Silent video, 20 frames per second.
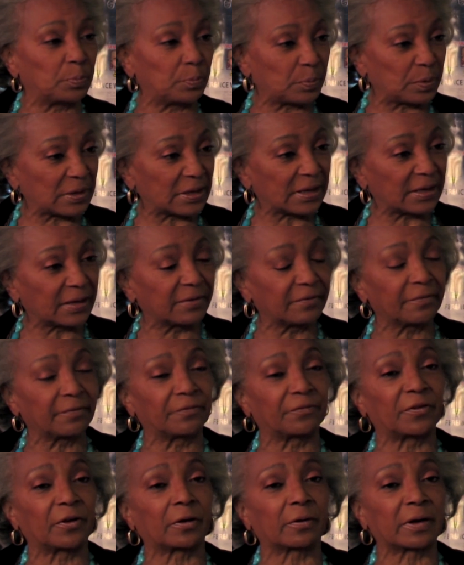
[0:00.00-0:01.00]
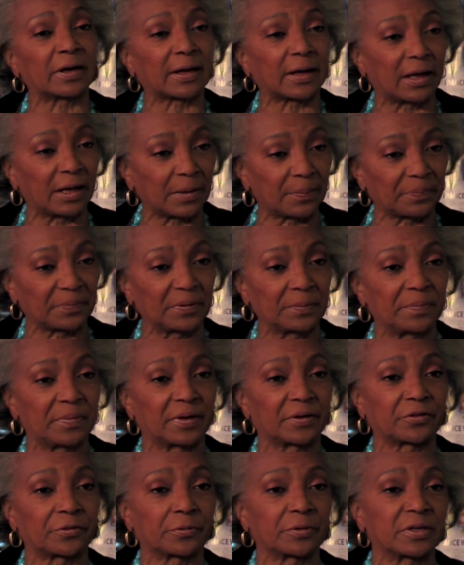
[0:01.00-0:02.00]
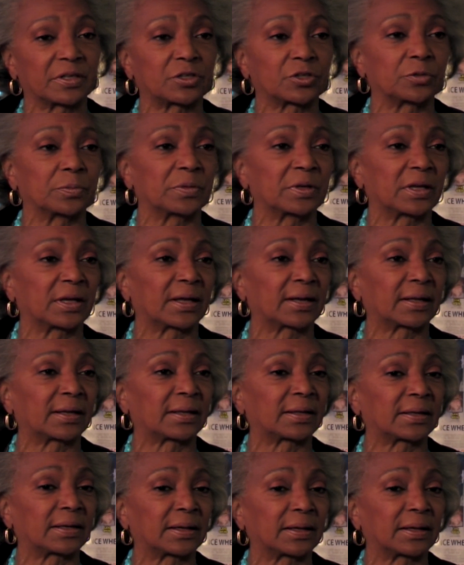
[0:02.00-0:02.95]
being very complimentary to me at a,